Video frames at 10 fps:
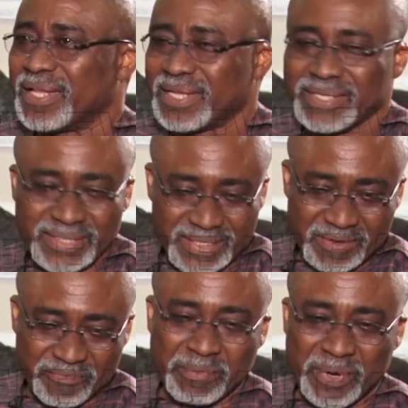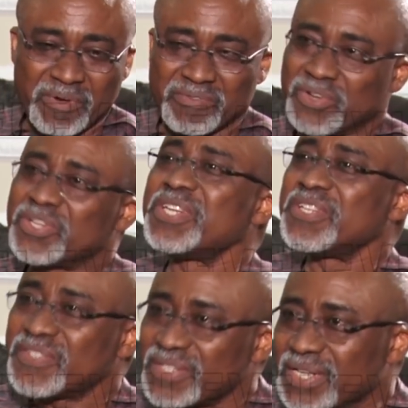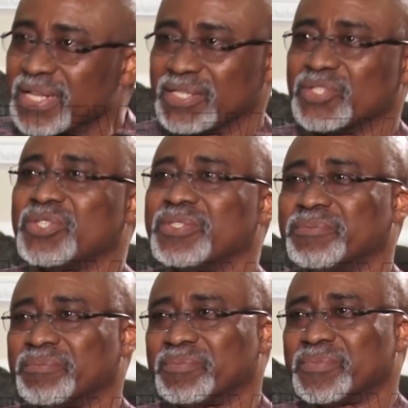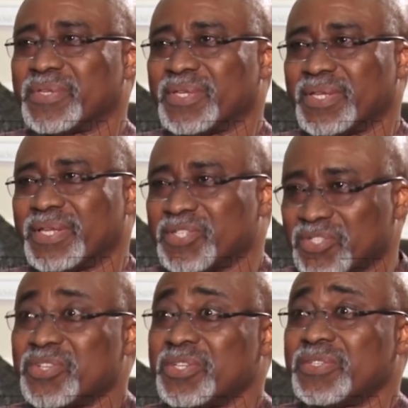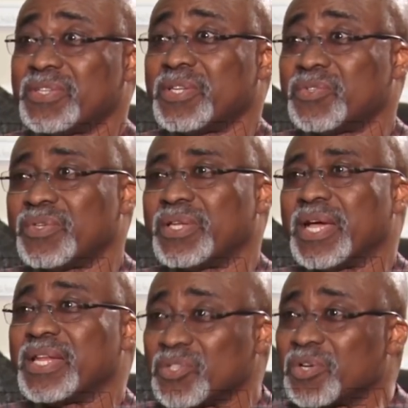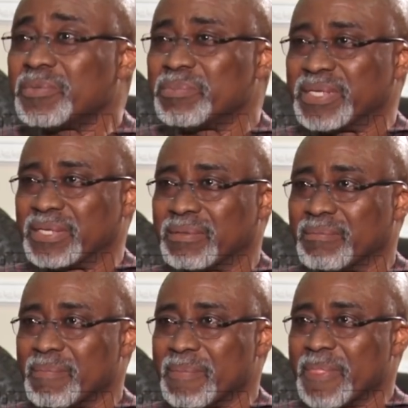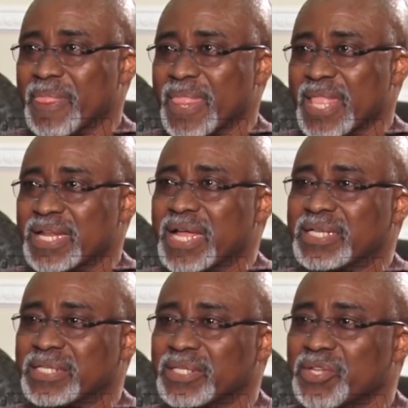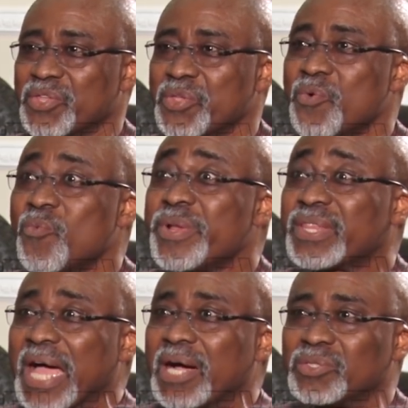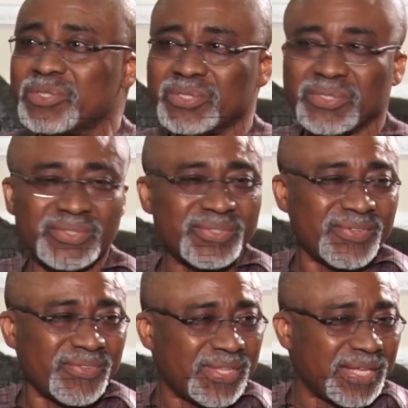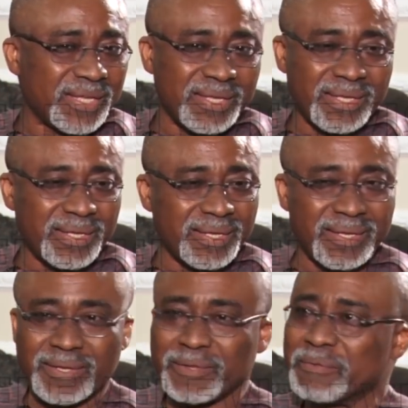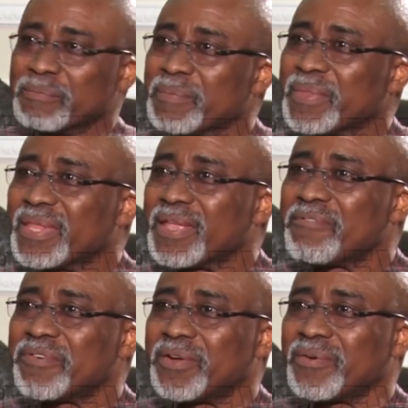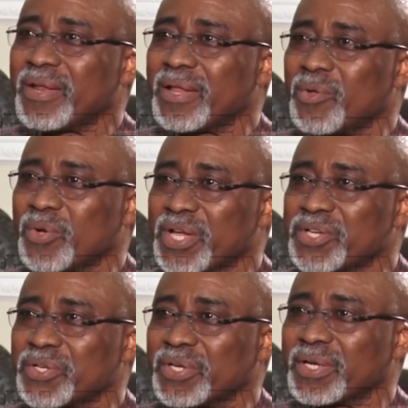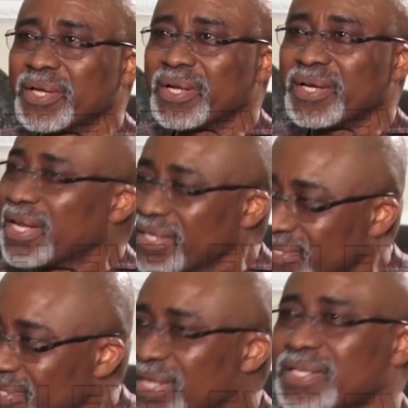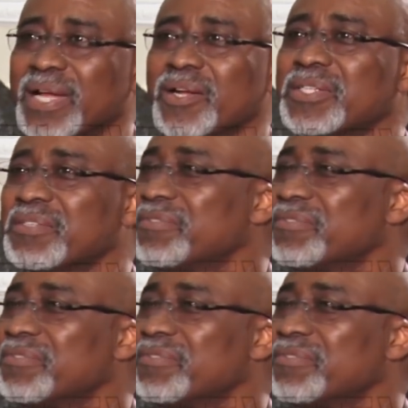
He's a former governor in the Senate. He's also in the Senate today. And he told me that without the federal allocation, that his state cannot